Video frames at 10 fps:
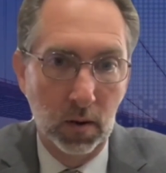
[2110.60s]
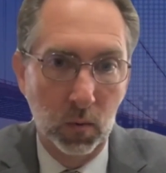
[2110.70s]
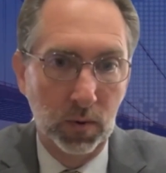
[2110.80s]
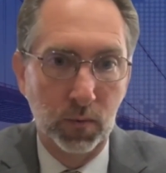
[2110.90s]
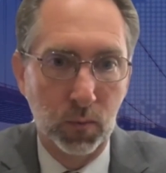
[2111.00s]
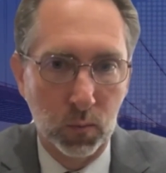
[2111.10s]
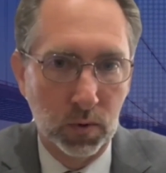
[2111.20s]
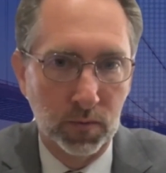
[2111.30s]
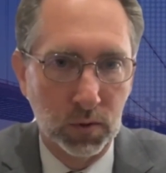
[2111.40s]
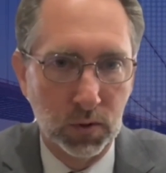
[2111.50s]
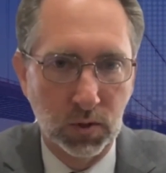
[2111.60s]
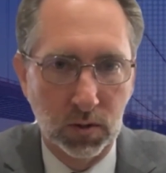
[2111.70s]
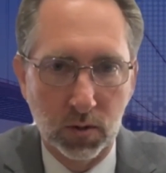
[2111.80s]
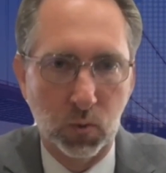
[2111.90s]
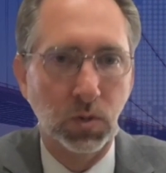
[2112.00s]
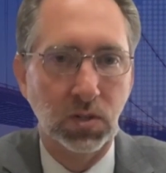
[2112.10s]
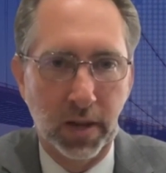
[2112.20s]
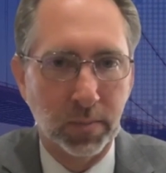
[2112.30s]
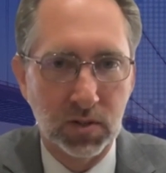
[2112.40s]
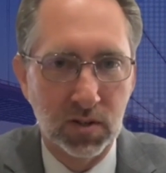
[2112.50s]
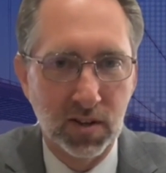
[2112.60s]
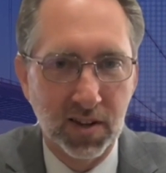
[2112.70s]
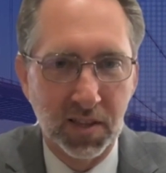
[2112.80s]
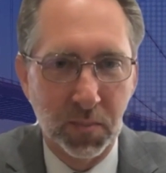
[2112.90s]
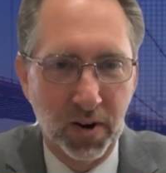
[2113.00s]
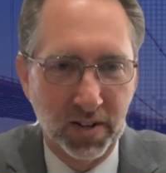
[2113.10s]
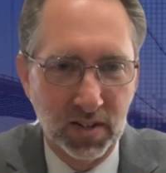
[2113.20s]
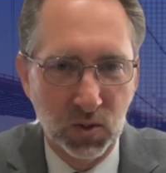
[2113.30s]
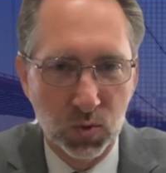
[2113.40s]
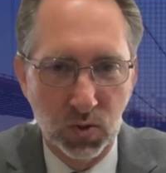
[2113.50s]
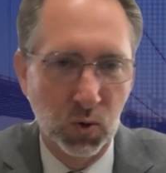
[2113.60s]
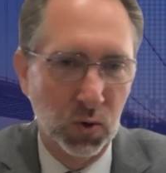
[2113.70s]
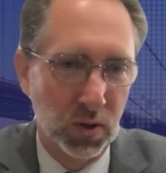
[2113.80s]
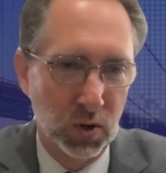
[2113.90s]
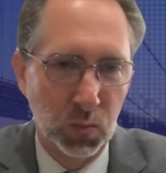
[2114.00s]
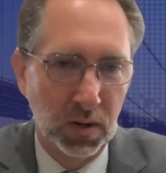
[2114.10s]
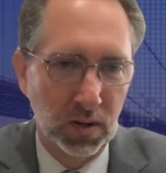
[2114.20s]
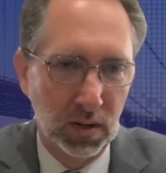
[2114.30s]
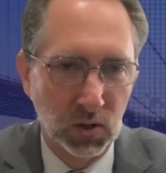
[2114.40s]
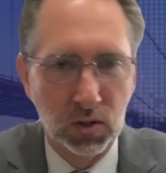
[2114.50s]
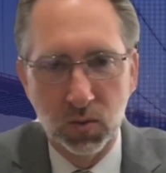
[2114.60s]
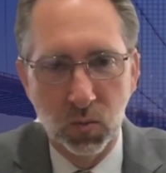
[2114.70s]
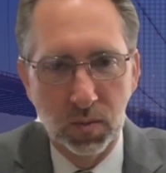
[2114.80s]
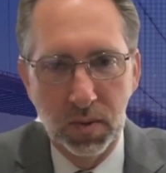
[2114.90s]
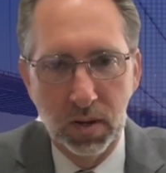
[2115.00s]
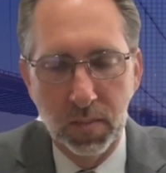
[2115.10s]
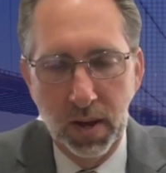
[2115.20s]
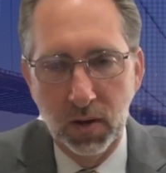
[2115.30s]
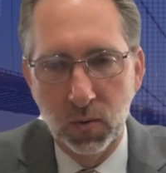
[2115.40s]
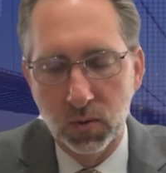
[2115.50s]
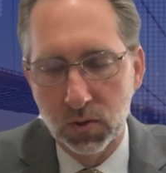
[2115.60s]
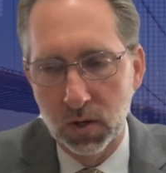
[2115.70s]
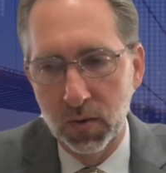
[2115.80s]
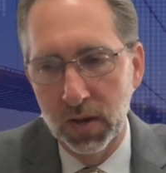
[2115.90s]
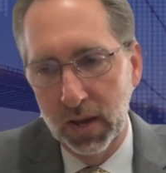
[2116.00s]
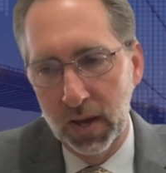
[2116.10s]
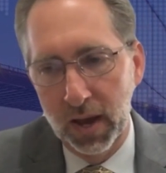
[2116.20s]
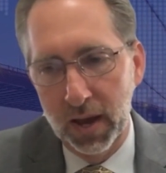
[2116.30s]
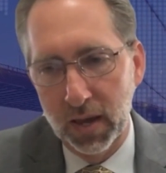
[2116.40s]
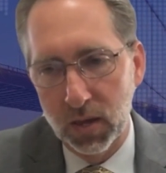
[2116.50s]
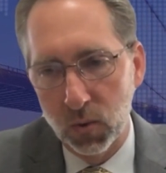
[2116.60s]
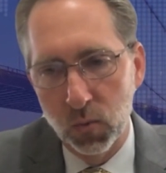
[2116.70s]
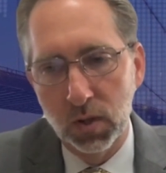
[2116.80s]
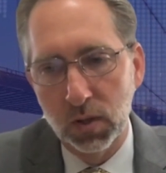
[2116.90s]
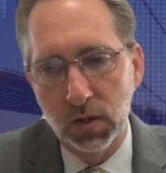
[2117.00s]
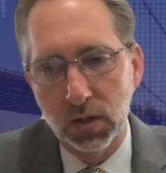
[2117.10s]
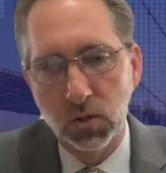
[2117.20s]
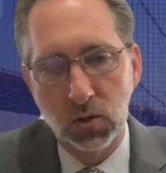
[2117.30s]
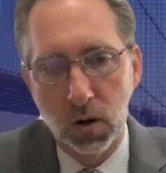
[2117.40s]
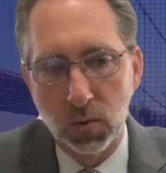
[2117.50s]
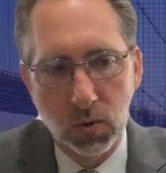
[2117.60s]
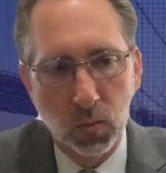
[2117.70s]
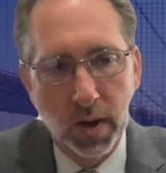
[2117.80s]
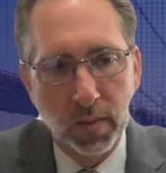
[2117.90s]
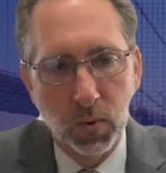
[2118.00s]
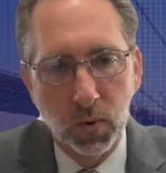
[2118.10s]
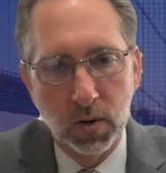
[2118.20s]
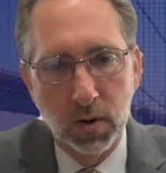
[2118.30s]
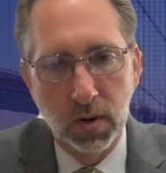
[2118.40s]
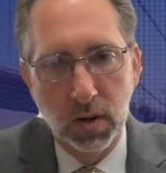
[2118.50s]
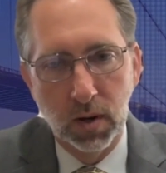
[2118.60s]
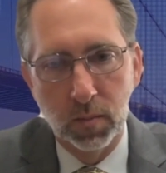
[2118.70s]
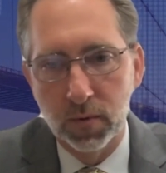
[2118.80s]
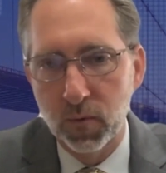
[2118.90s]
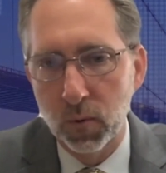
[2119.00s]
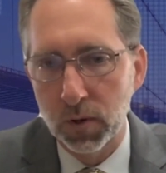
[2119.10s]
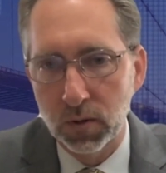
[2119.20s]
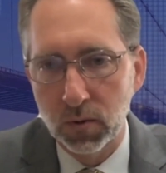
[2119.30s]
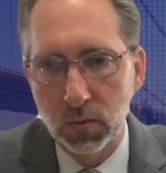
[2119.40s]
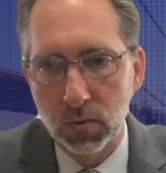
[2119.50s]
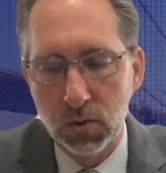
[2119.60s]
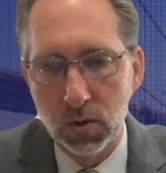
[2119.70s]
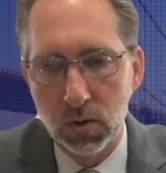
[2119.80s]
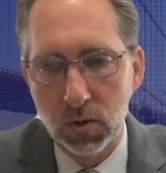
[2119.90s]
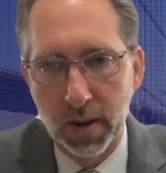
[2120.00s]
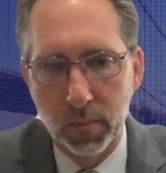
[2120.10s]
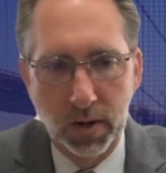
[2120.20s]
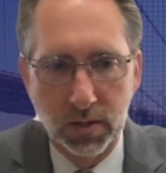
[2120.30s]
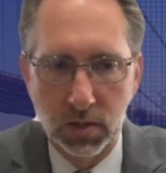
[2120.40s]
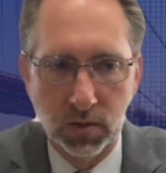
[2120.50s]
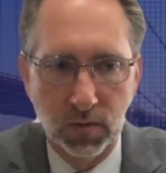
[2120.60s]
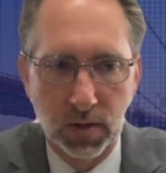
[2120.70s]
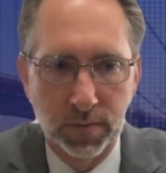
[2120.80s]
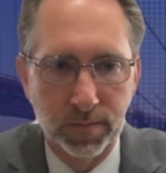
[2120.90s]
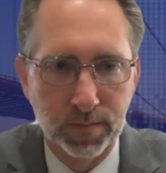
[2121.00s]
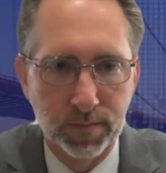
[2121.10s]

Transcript: we would have reduced it to 3 steps in the process, with 2 of those being digital and 1 being manual. So you really need to start with the whiteboard before you start that process flow.